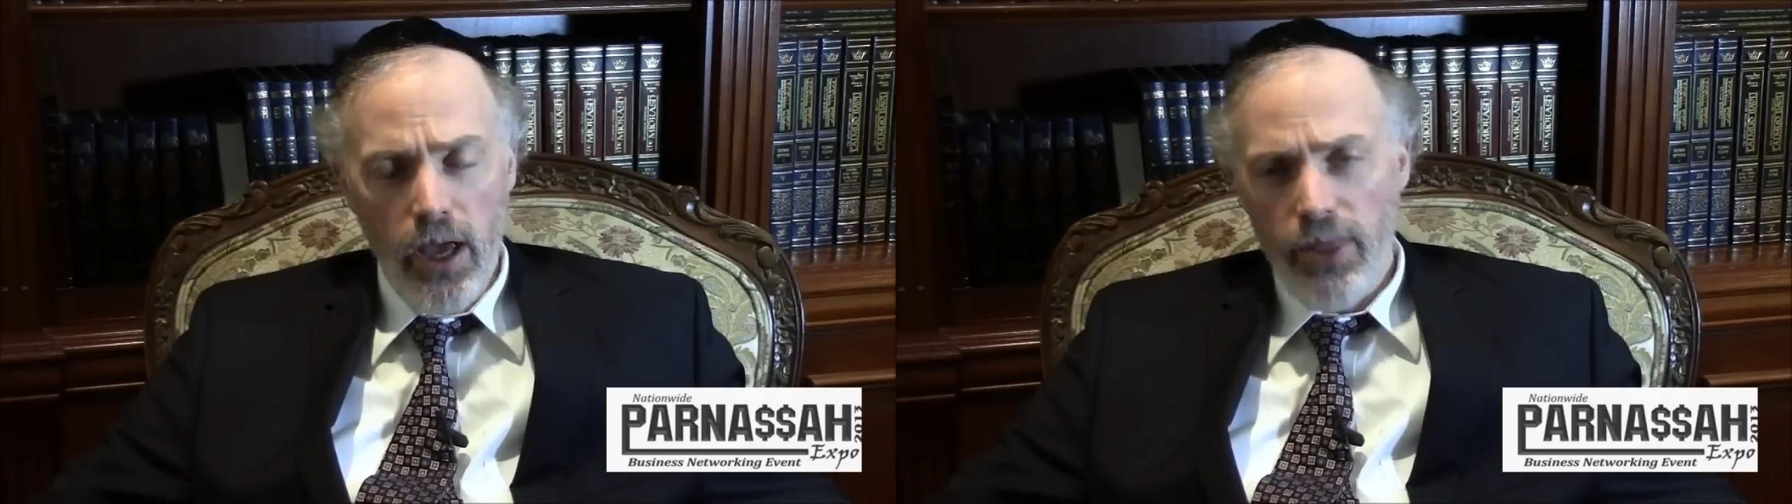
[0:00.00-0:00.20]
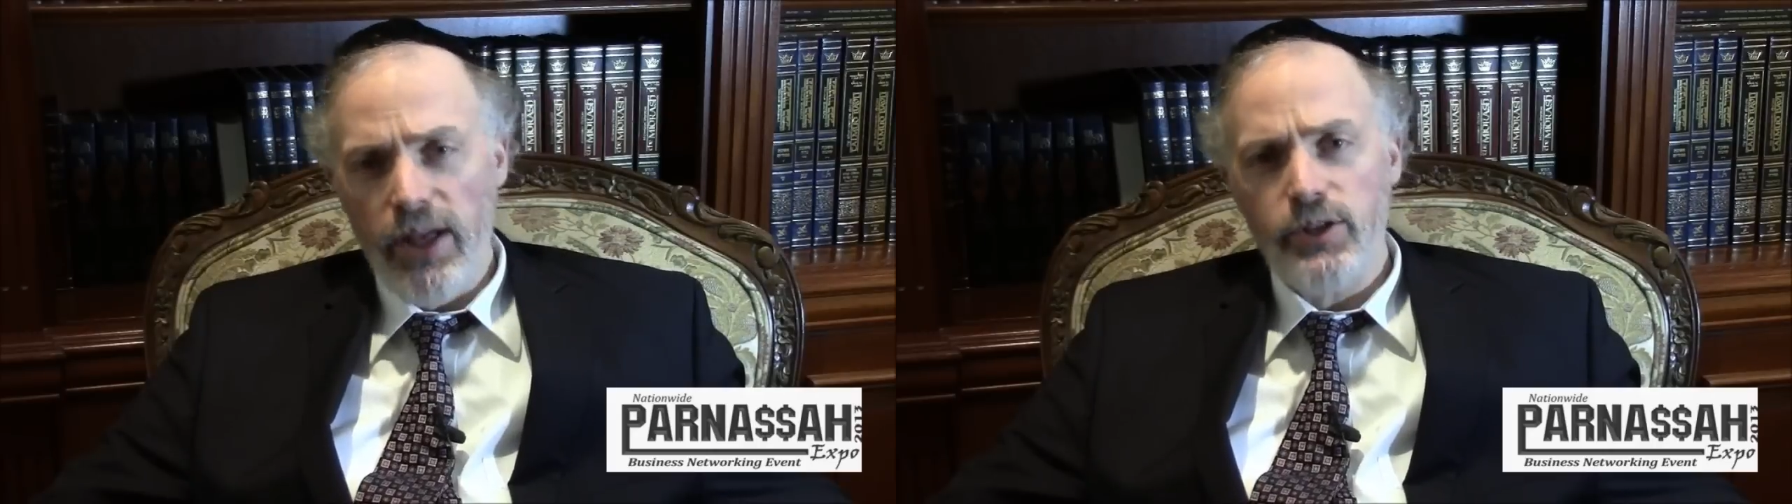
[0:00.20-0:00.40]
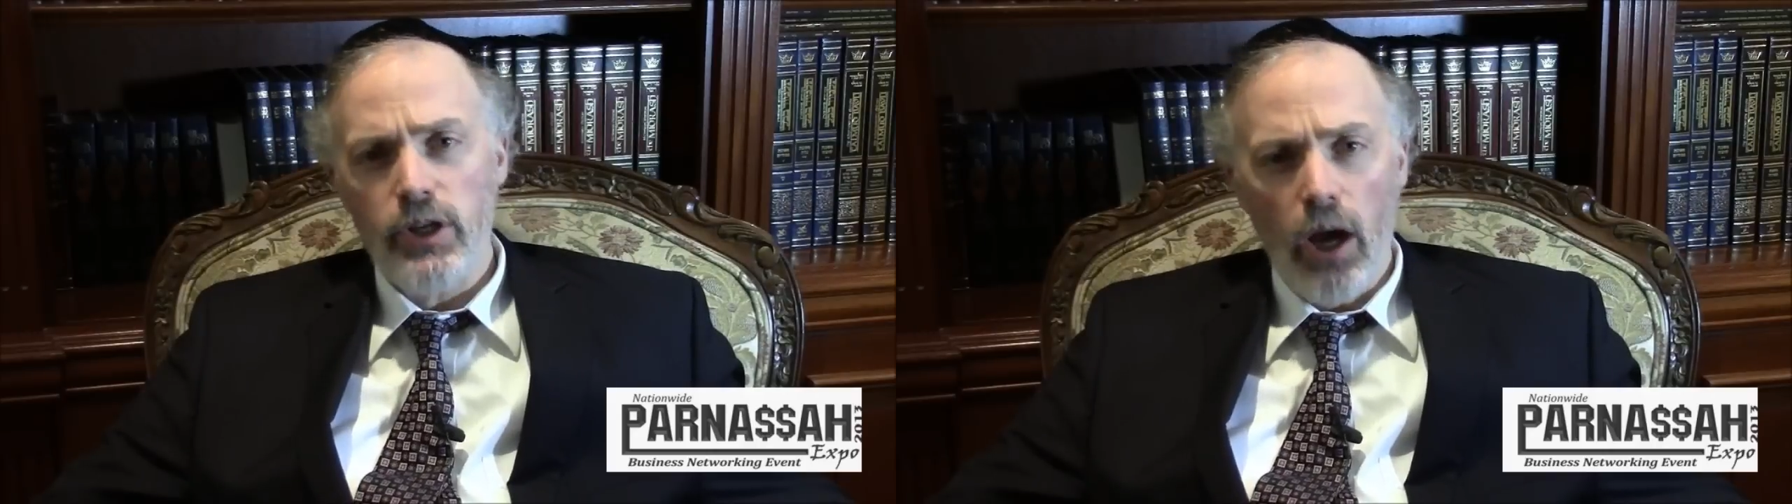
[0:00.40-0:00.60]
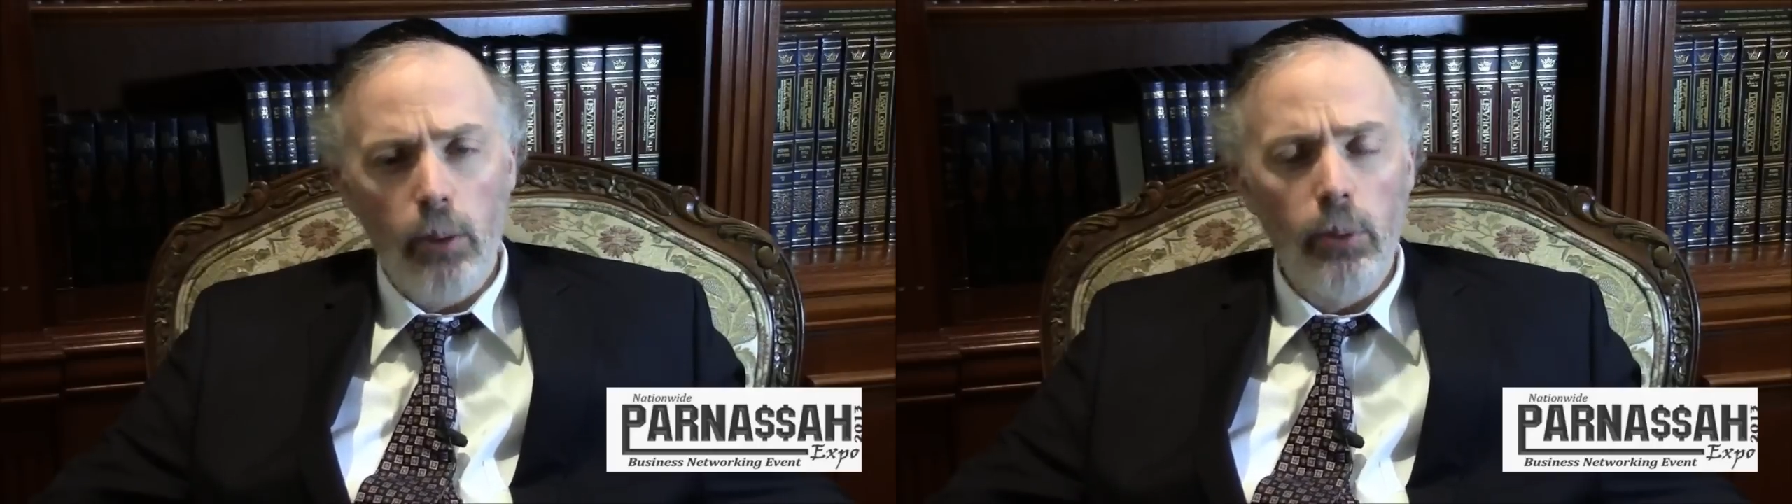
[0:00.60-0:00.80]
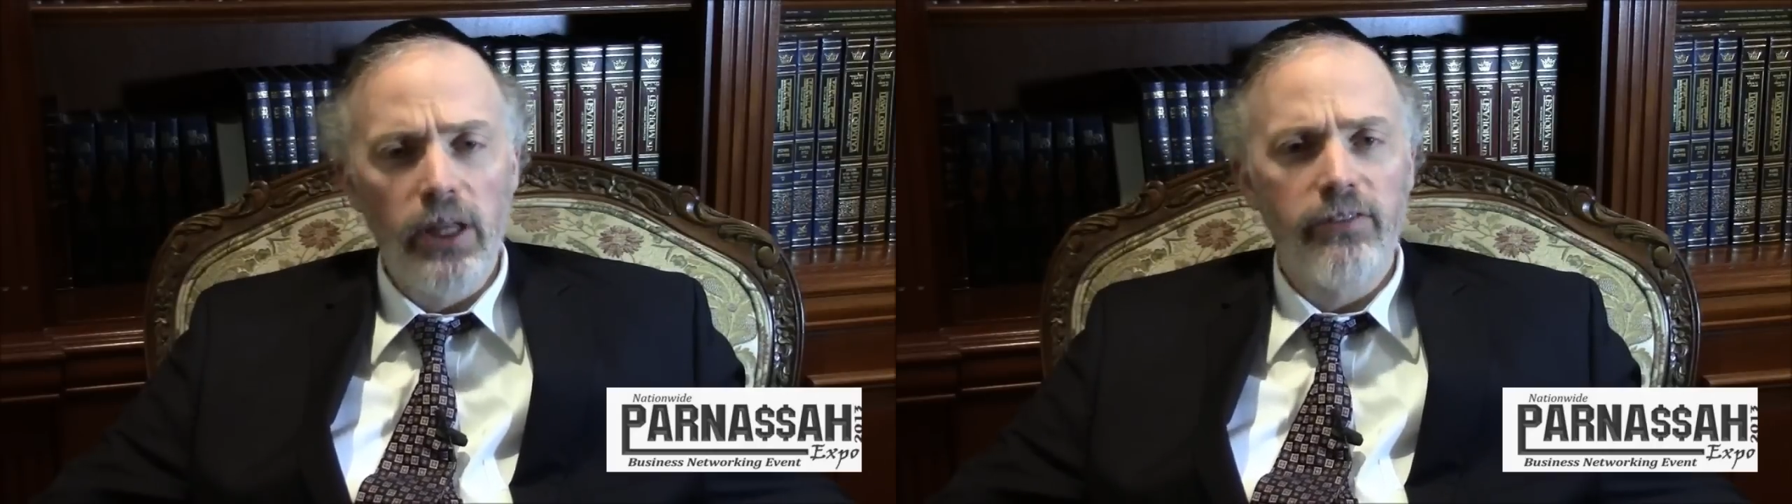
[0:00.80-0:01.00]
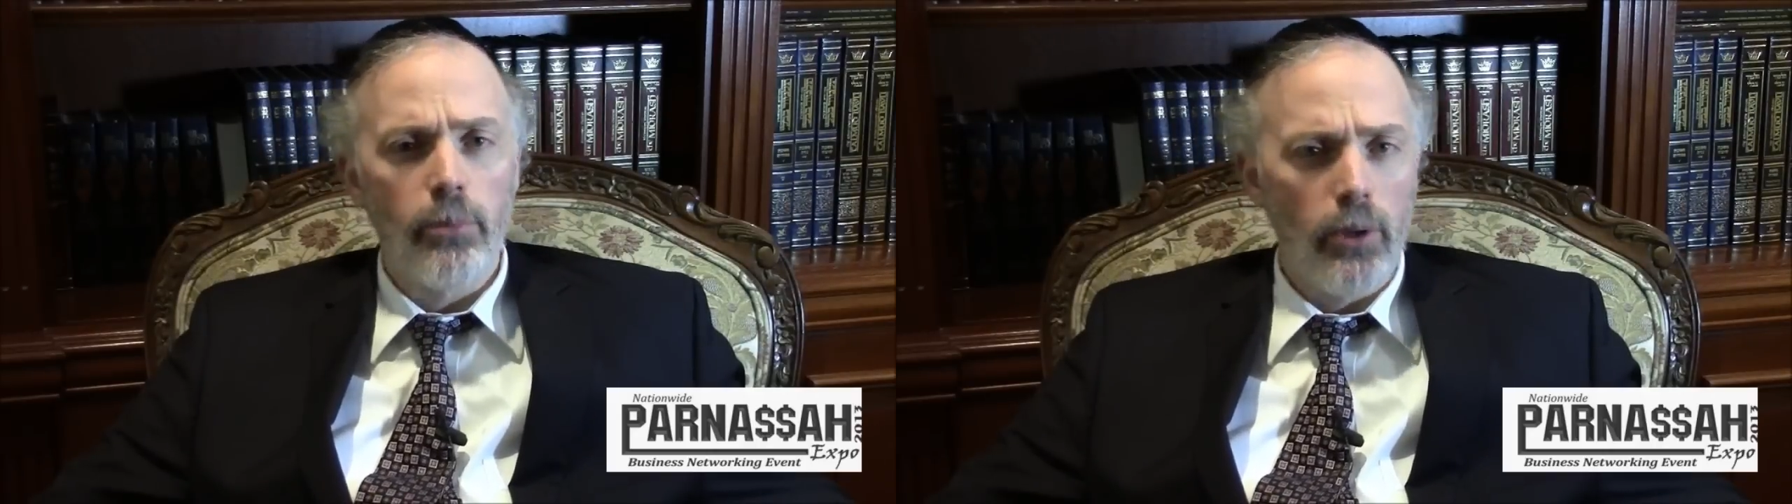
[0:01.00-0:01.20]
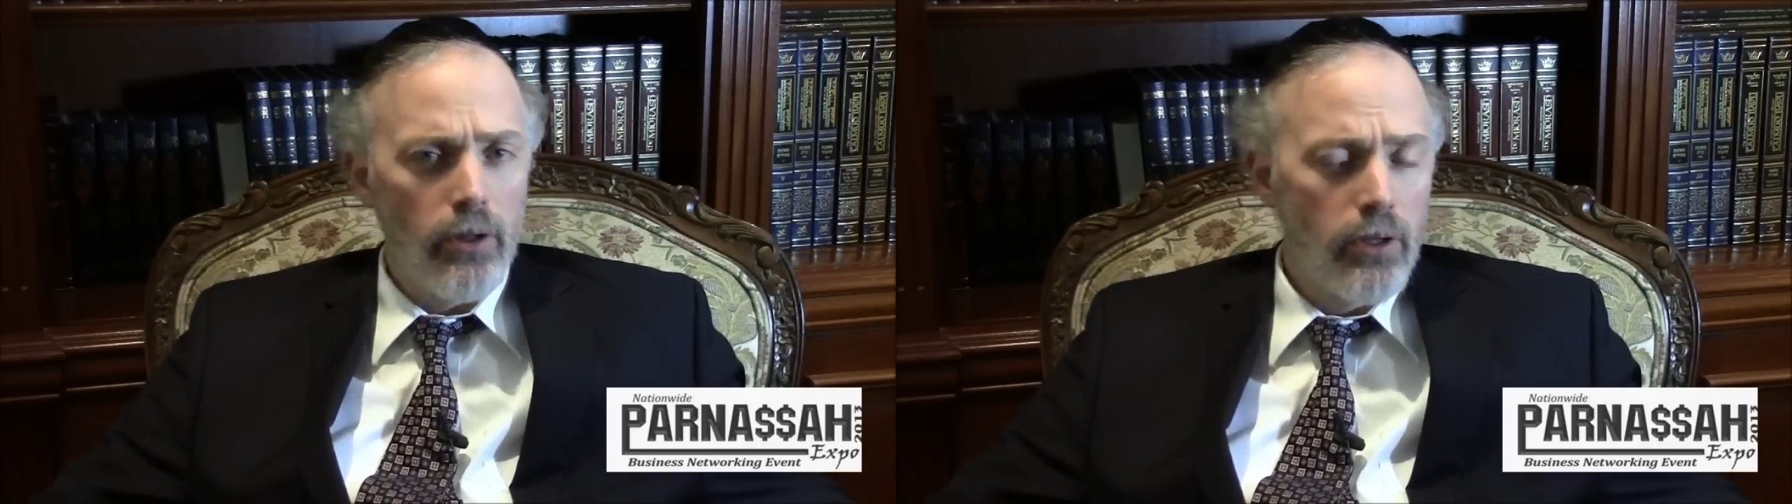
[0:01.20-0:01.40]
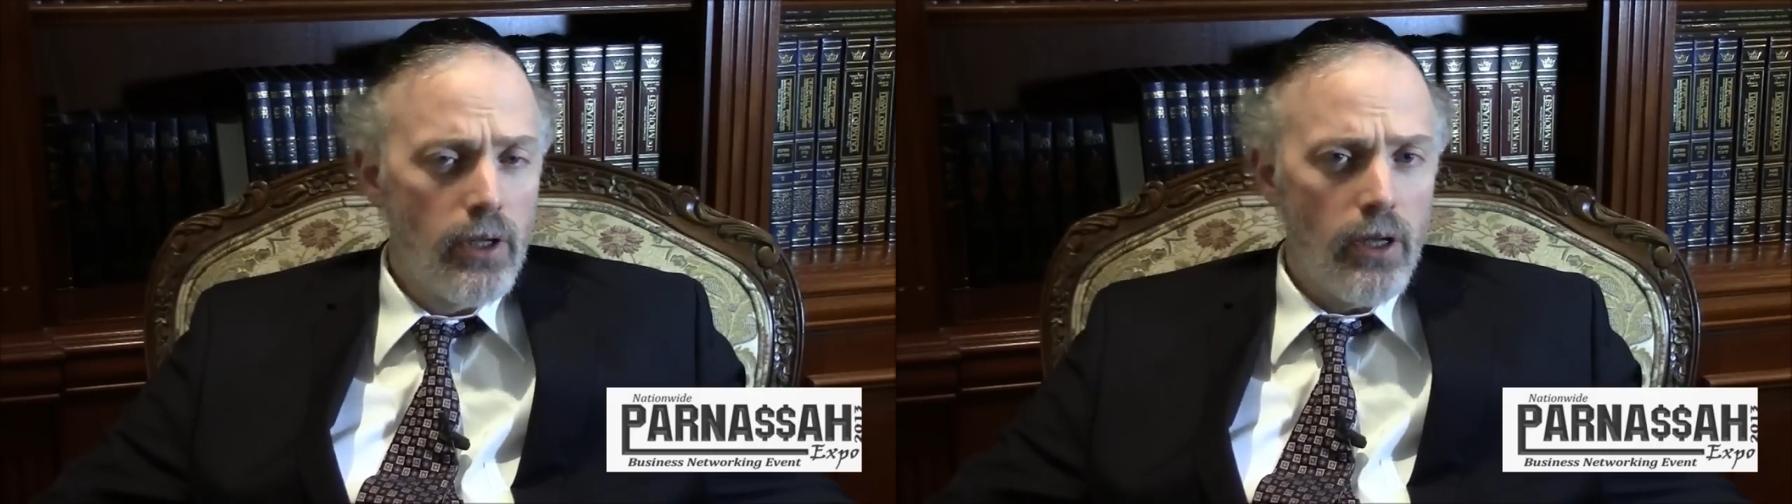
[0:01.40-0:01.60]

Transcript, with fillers: And that's an unbelievable